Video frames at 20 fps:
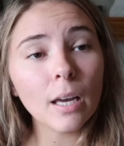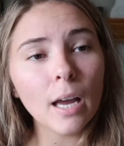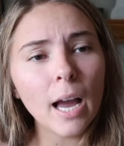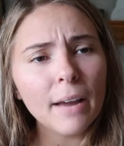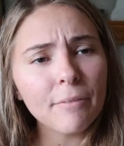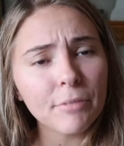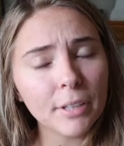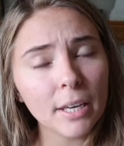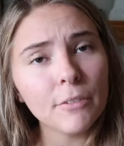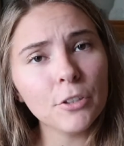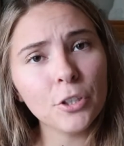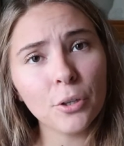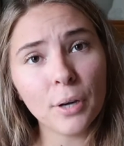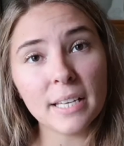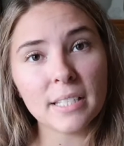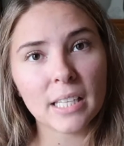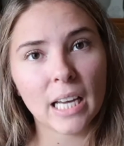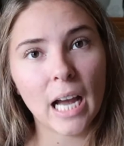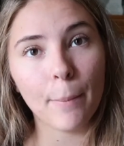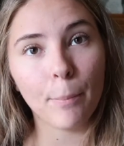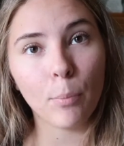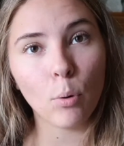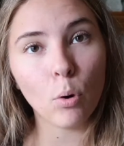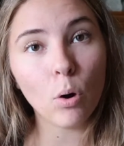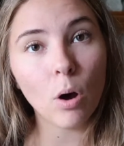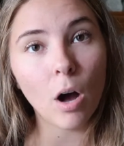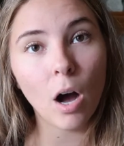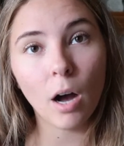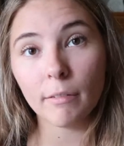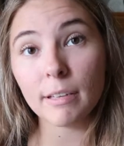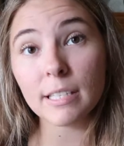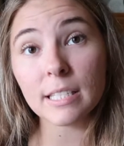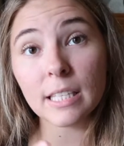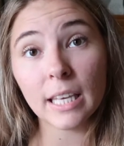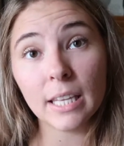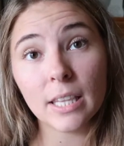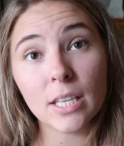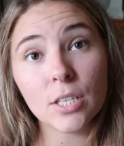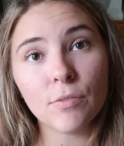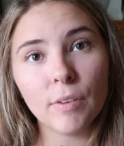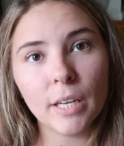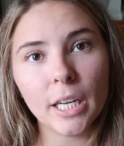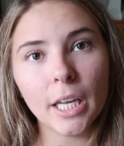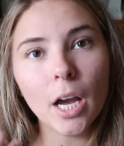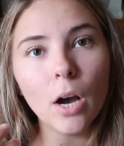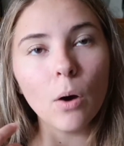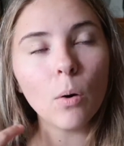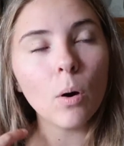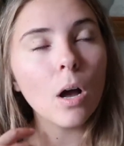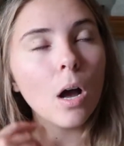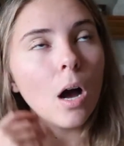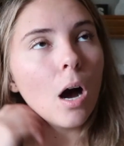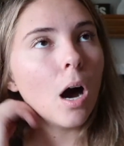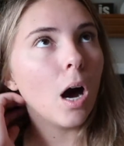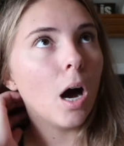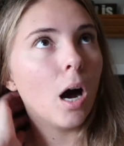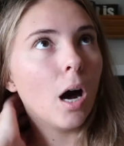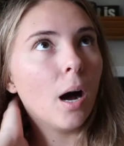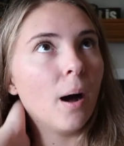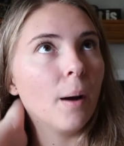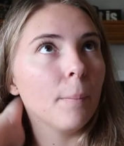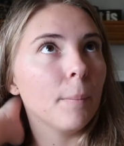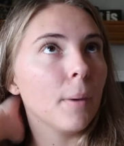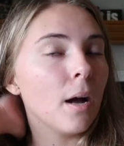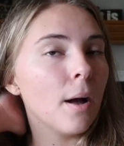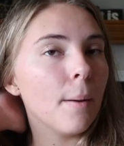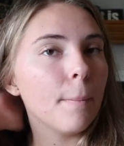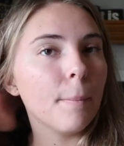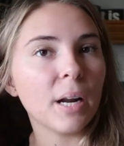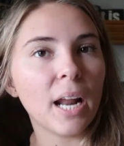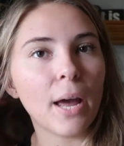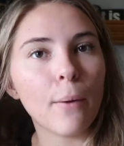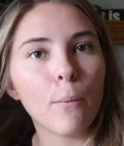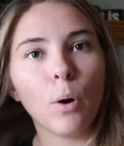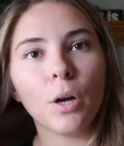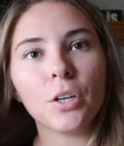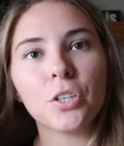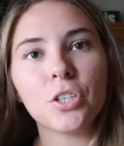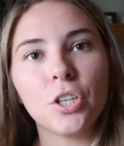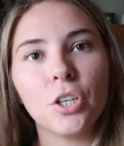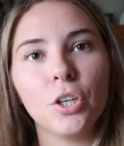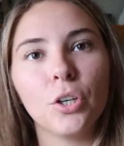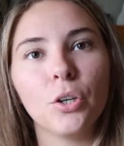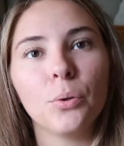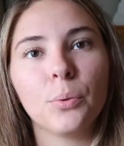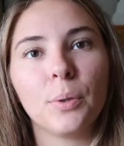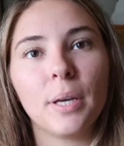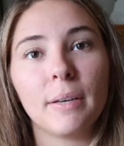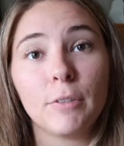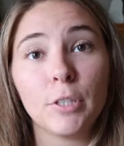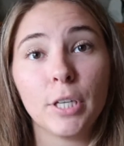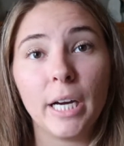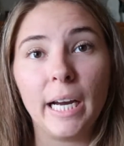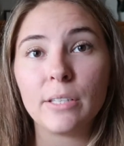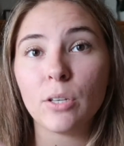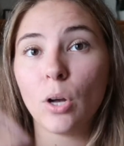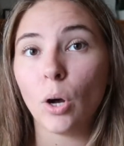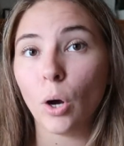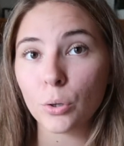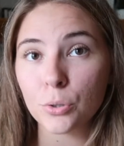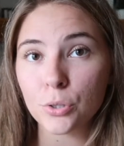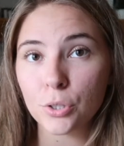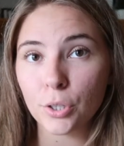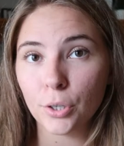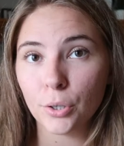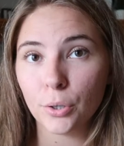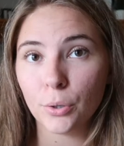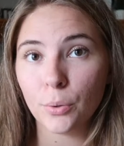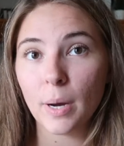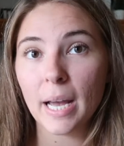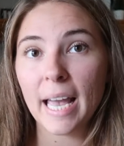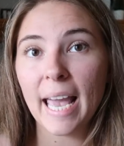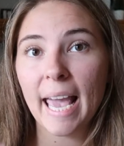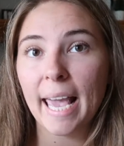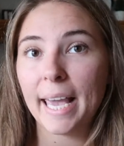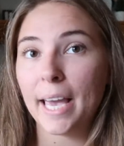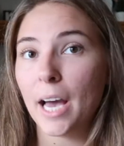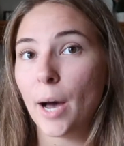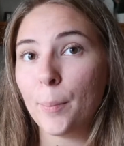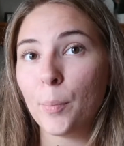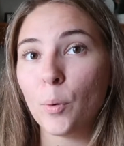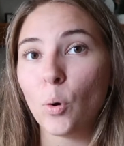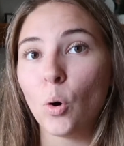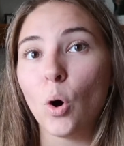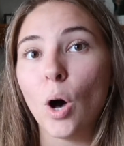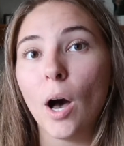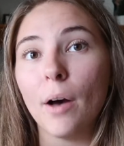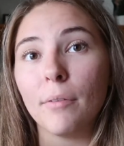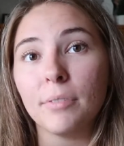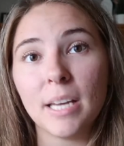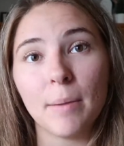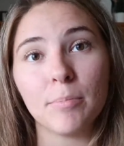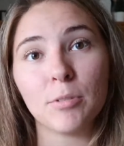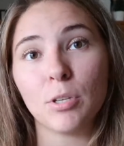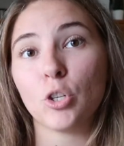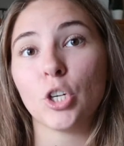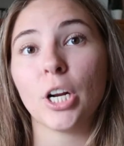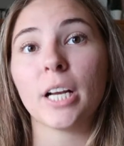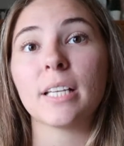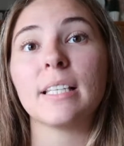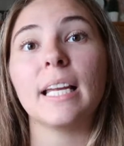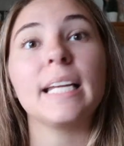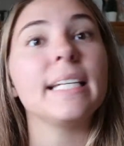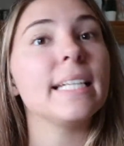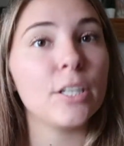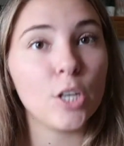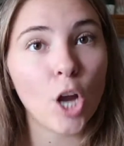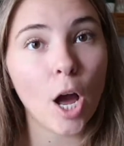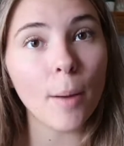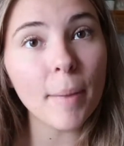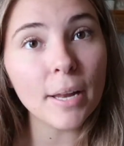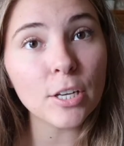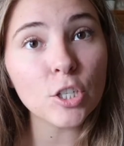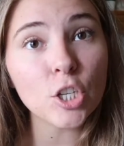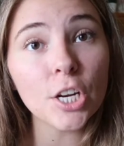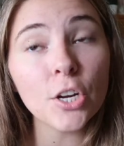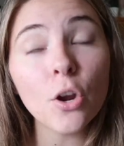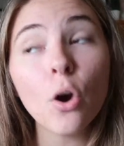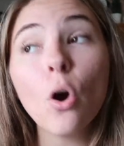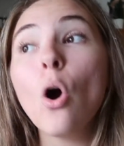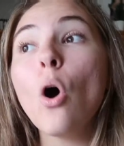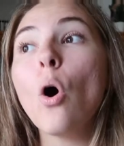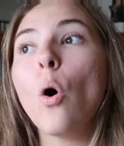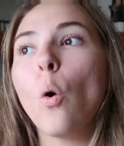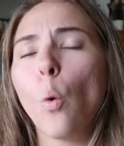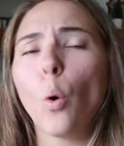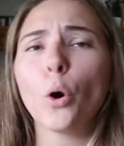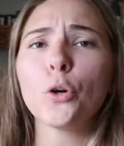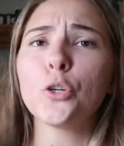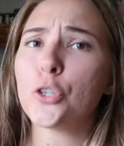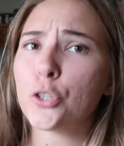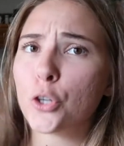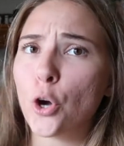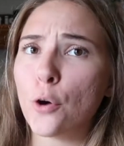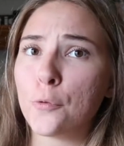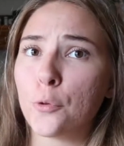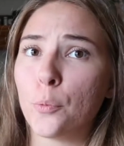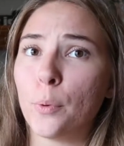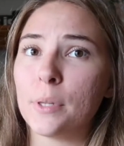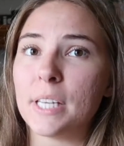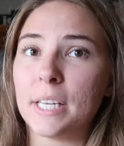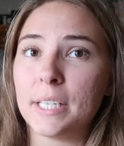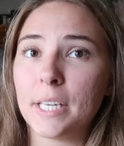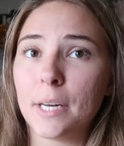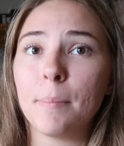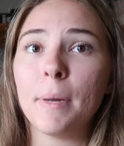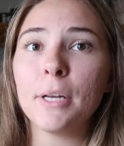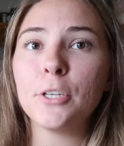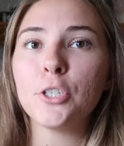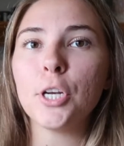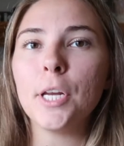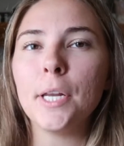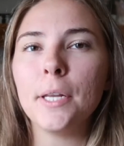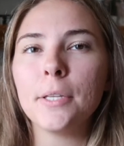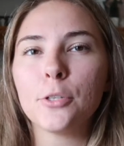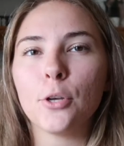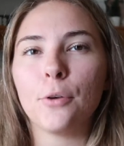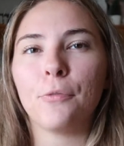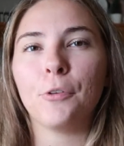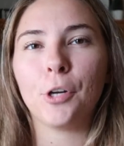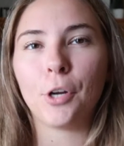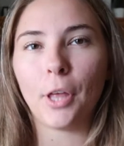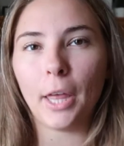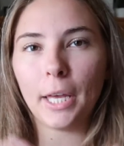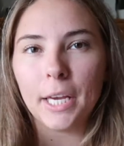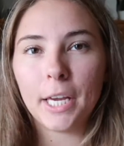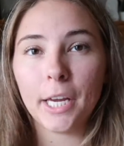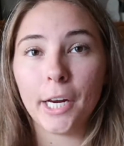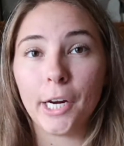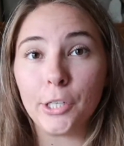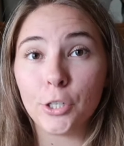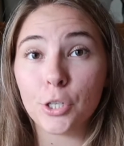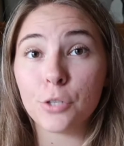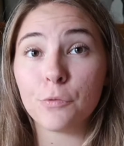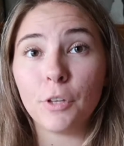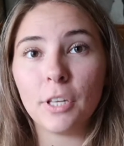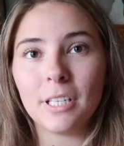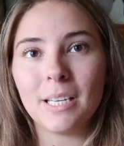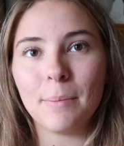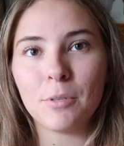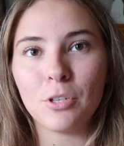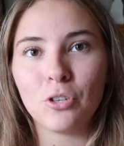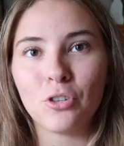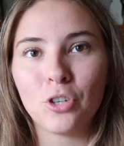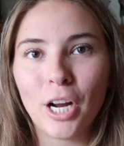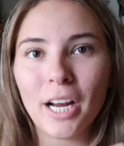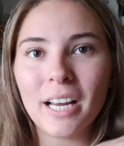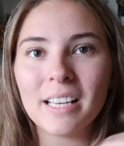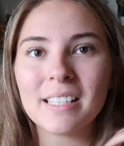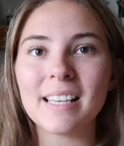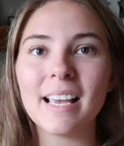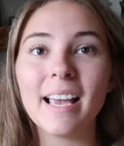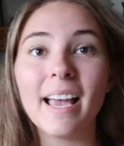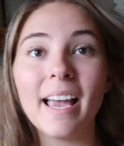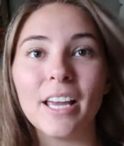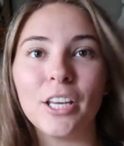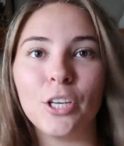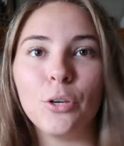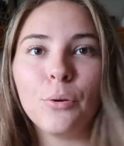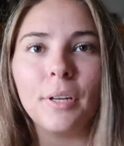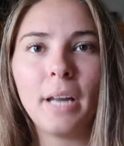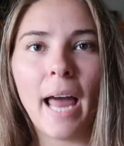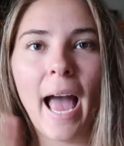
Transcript: I've given you guys a couple, obviously, in this video, but I want to give you guys also a couple of tips and tricks that I did not mention, or just go over the ones I did mention. So if you're like here just for the tips and tricks, you can